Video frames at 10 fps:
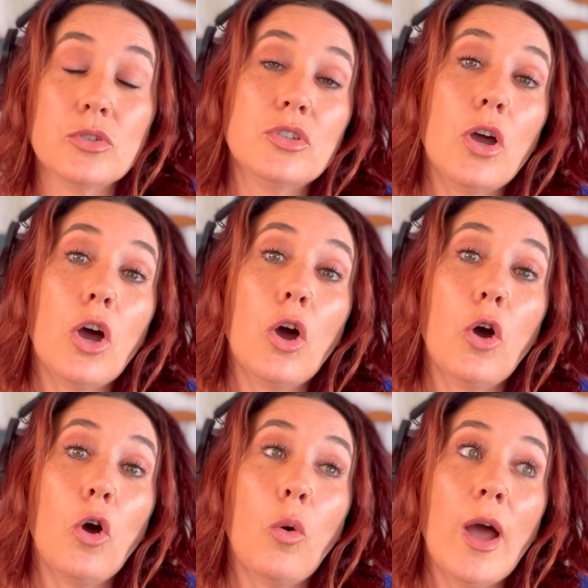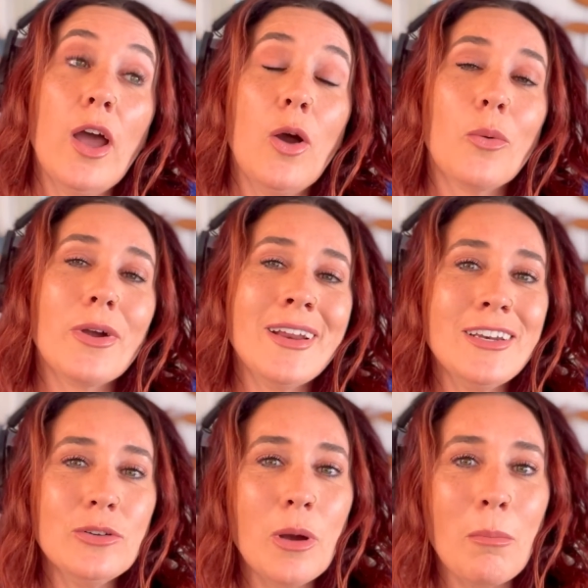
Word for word: So we're gonna do